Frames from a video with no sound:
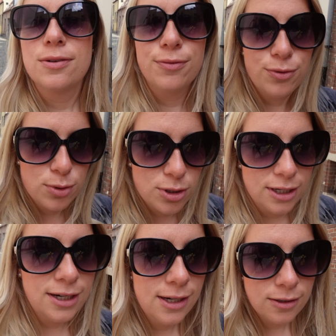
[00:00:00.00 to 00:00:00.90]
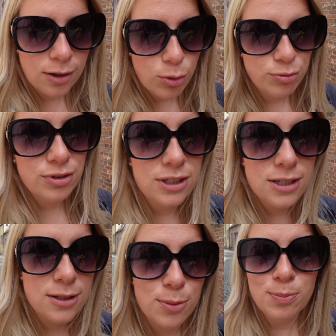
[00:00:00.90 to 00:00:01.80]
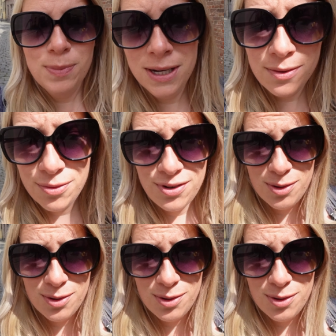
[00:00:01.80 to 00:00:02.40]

some food to eat. Hopefully some beef.